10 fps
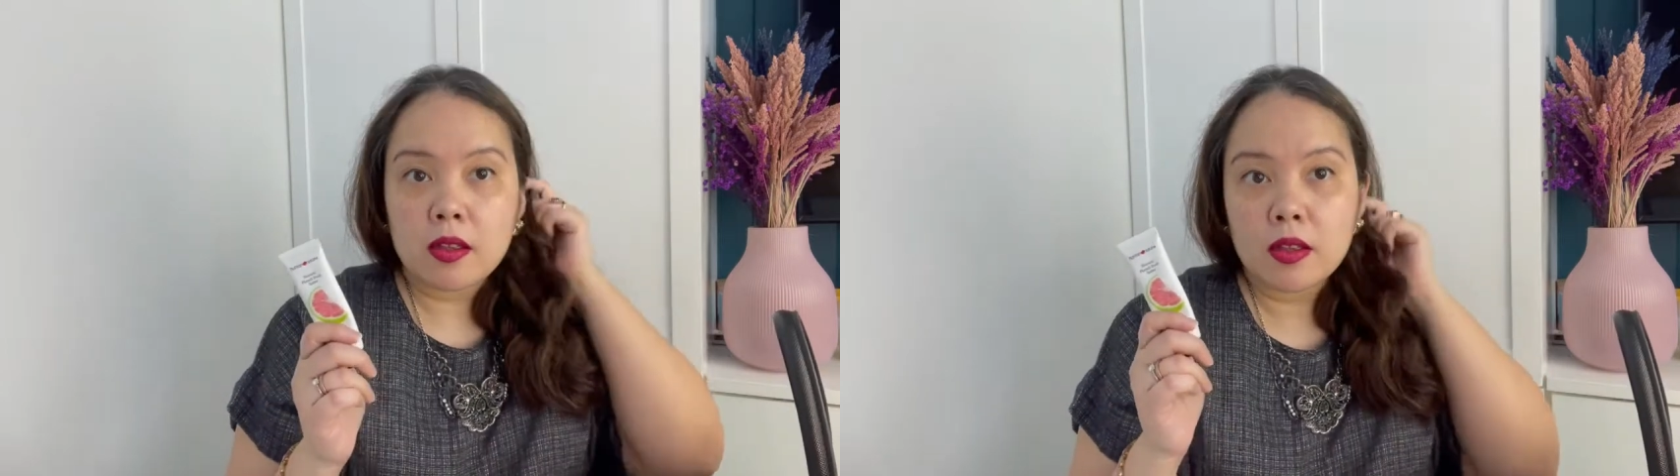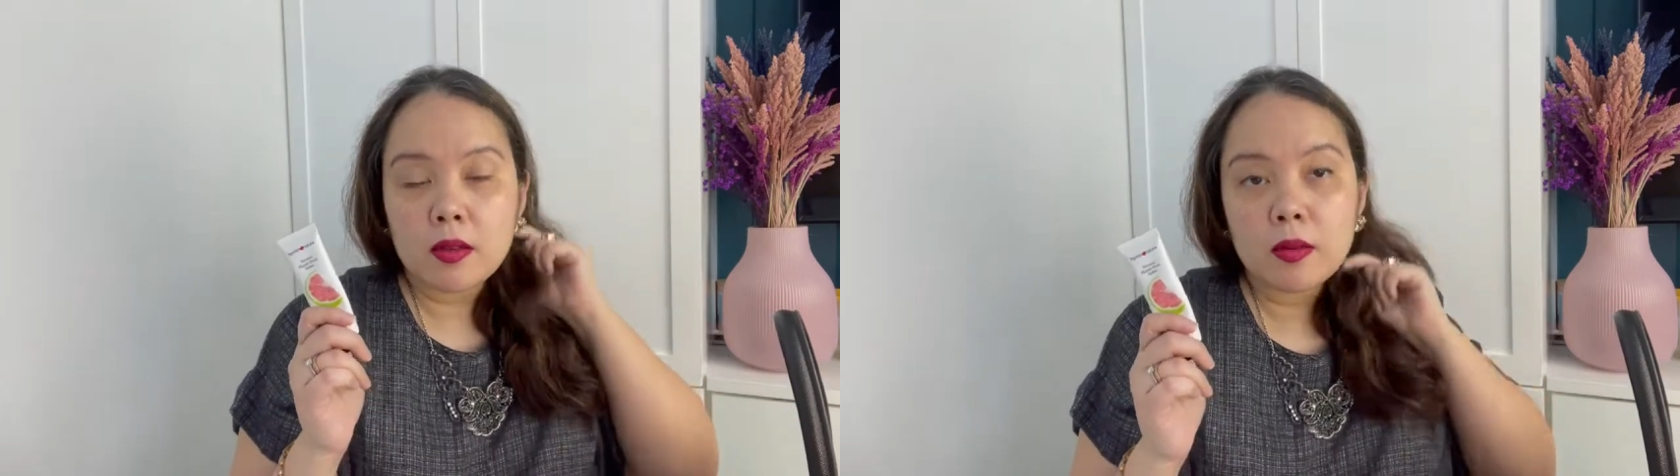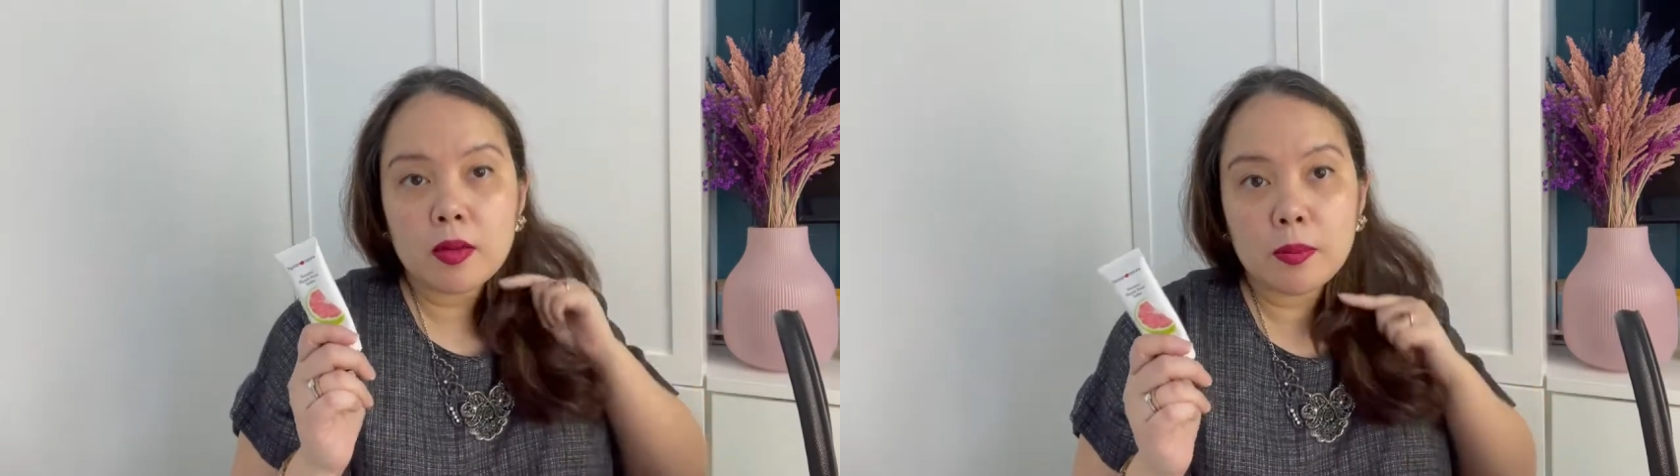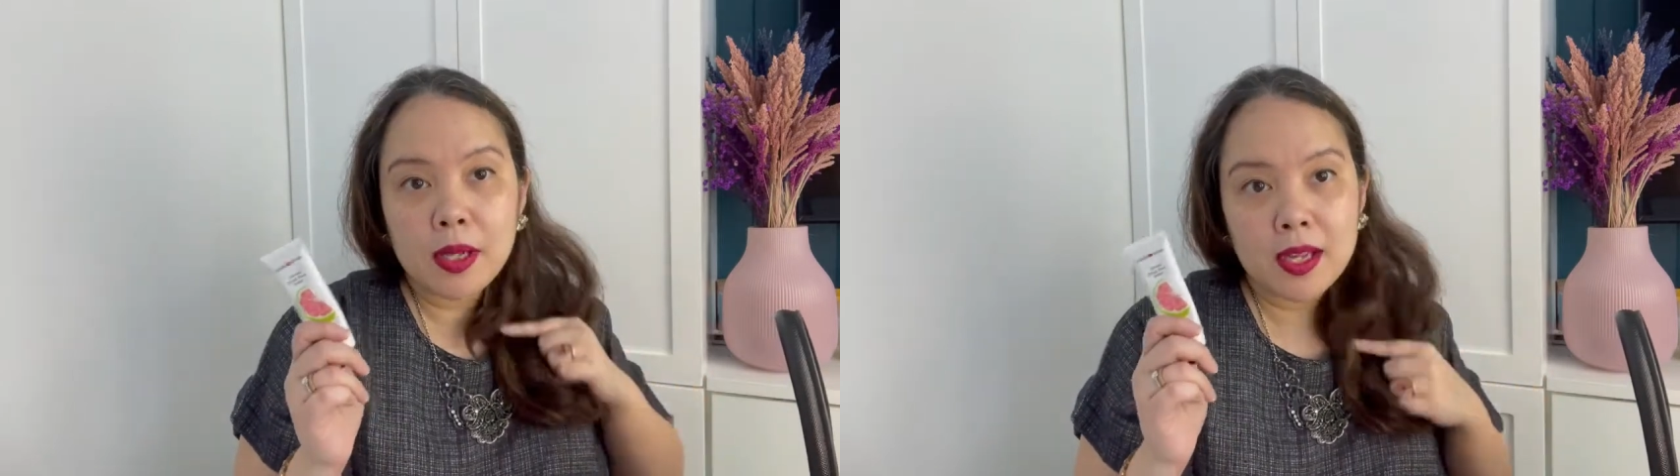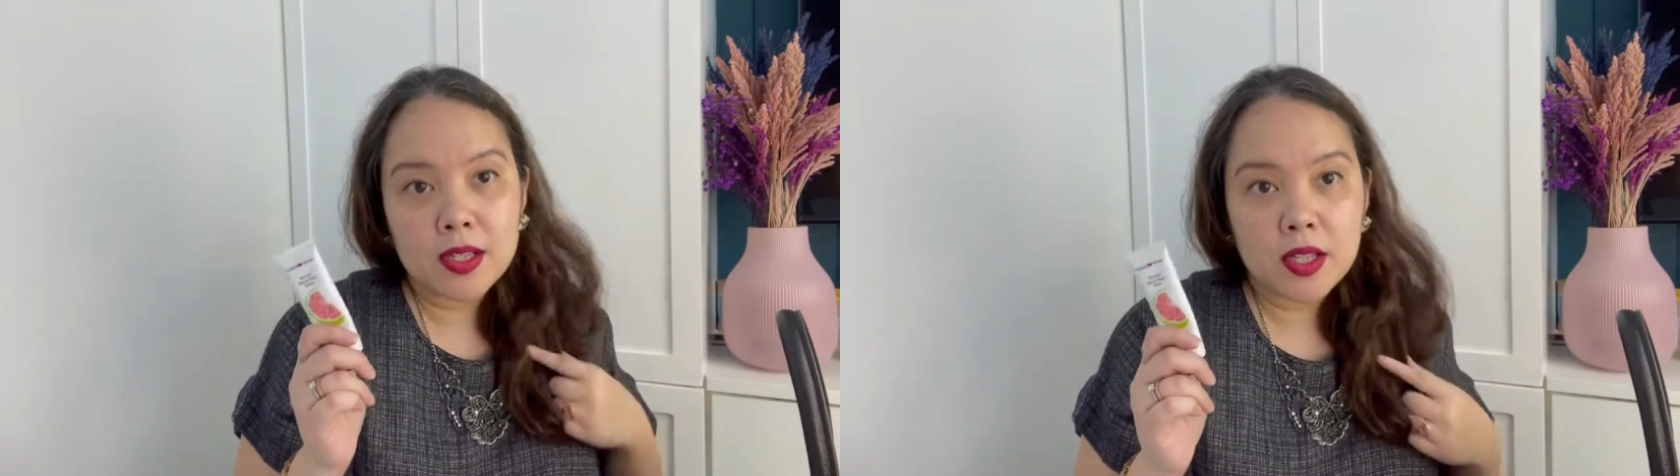the
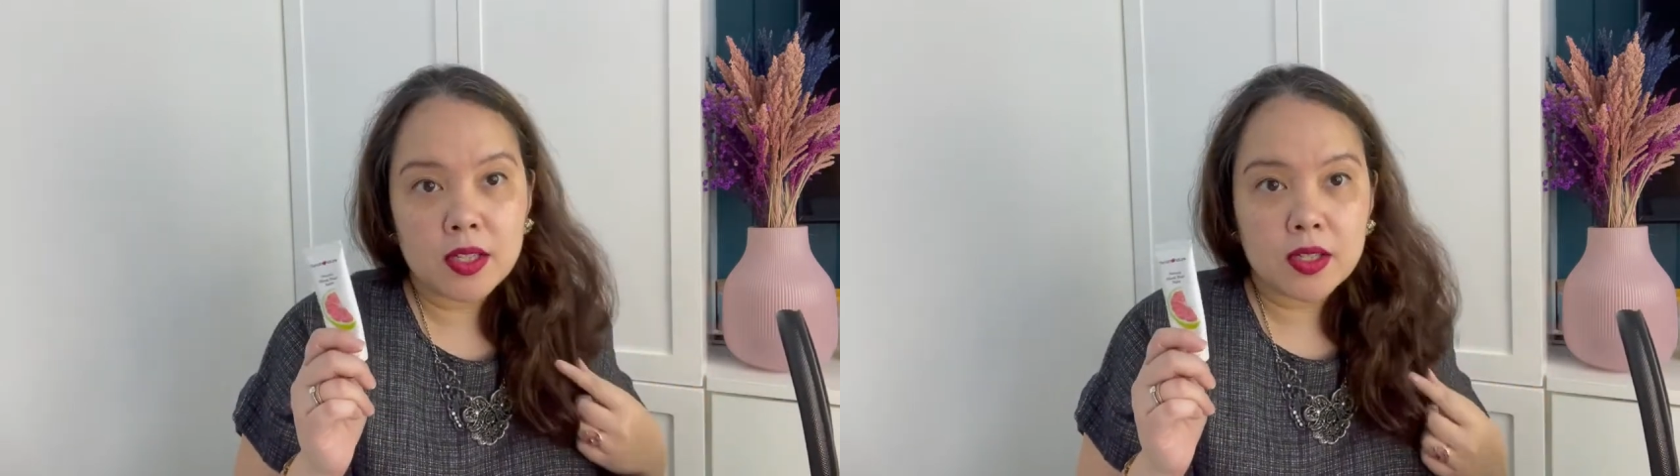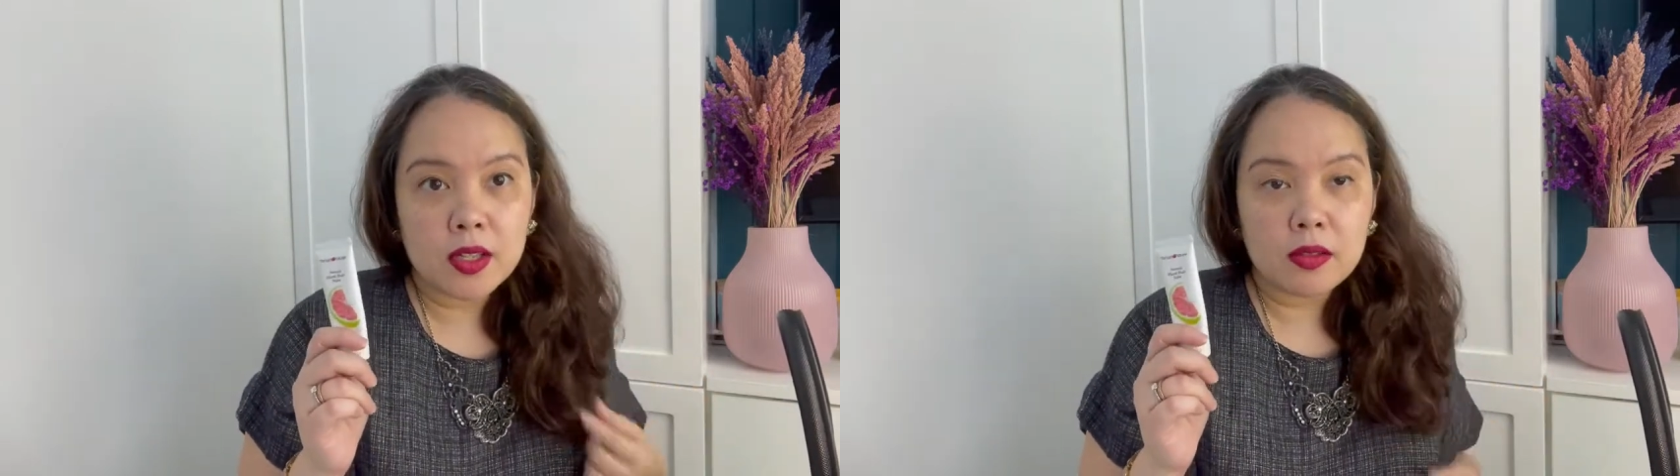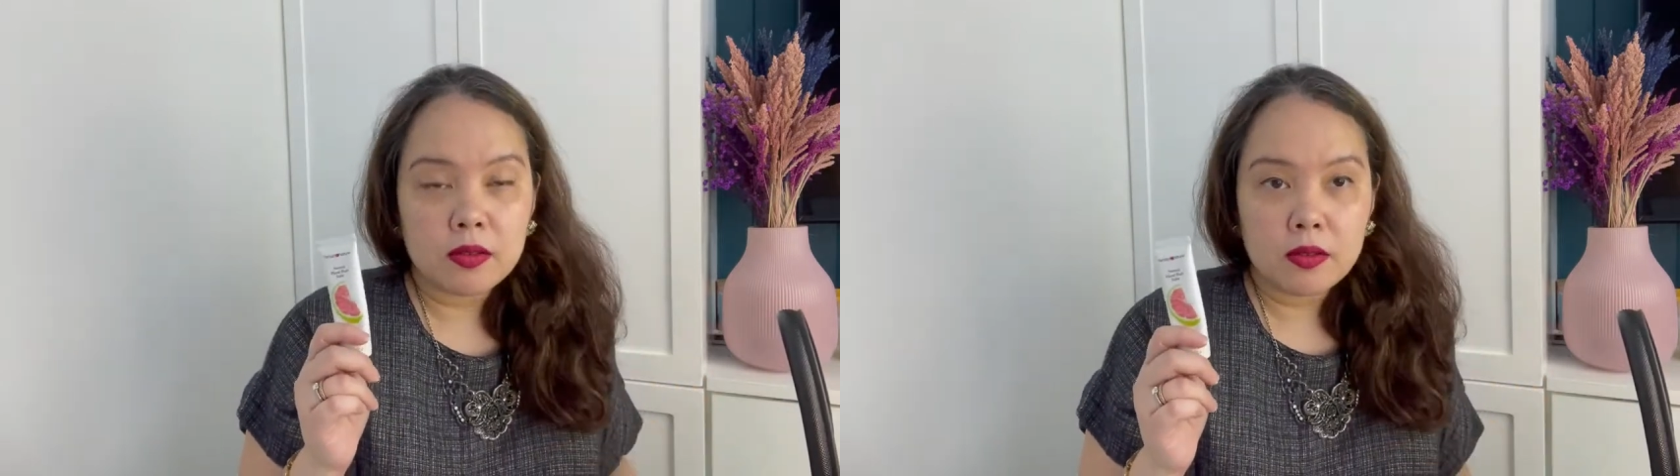places that